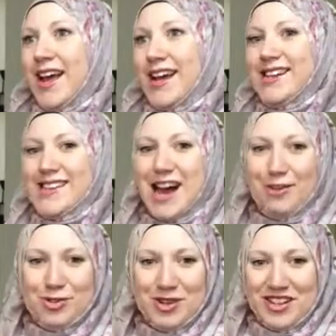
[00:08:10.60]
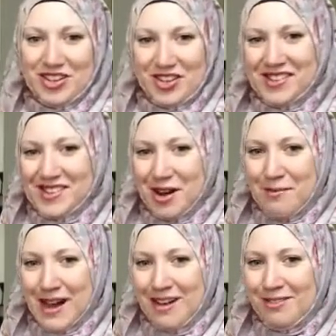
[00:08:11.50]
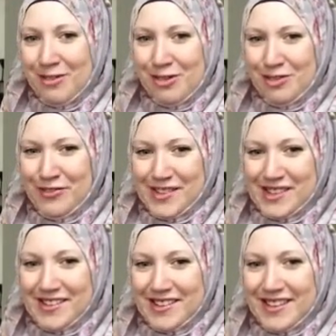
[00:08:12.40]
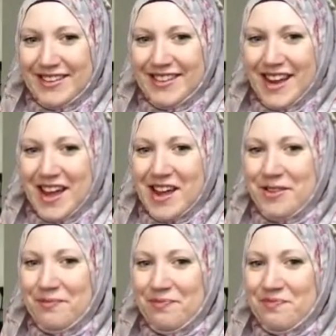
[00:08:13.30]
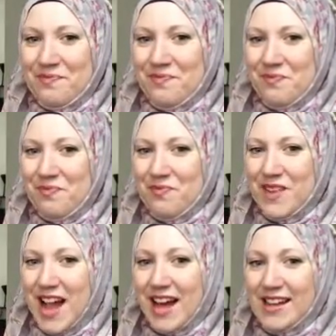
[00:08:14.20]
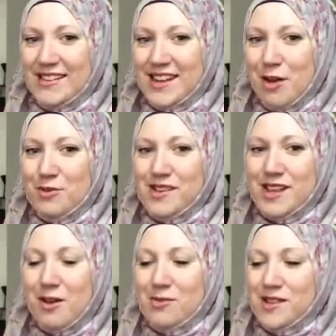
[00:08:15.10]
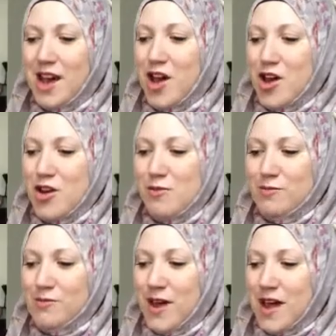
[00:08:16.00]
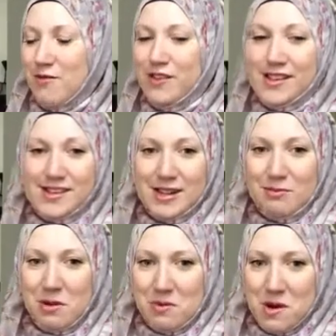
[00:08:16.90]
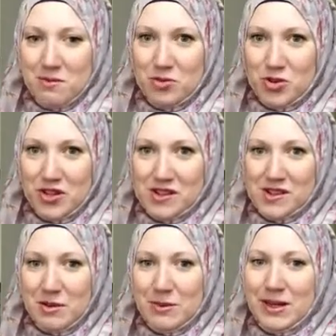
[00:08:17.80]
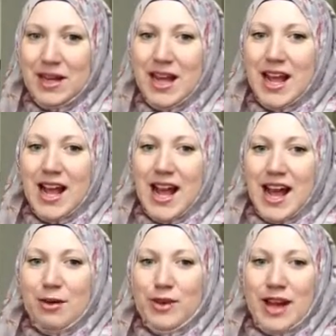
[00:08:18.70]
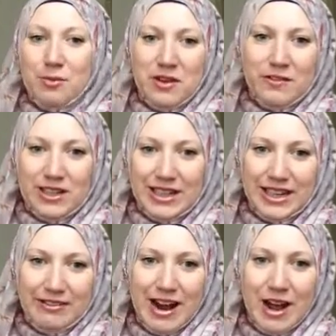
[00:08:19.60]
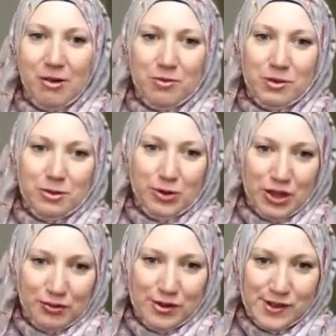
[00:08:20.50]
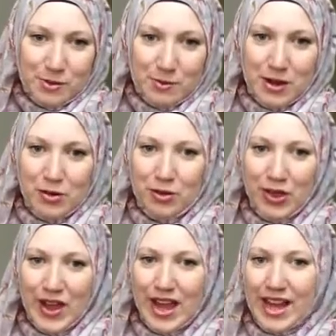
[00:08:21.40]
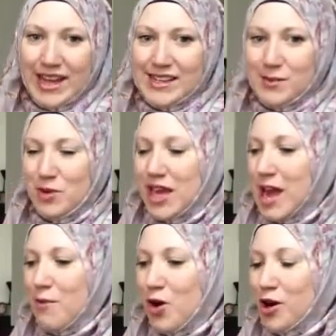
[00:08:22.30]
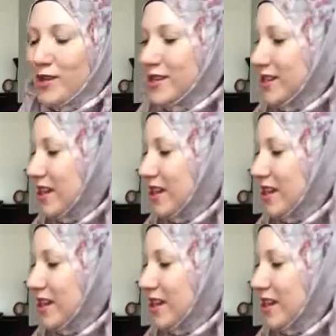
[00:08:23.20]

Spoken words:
is how traditions come out all of a sudden. And I was at home visiting my mom during the summer, and we had a bit of a clear out, and we were looking through some of my old things, and we came across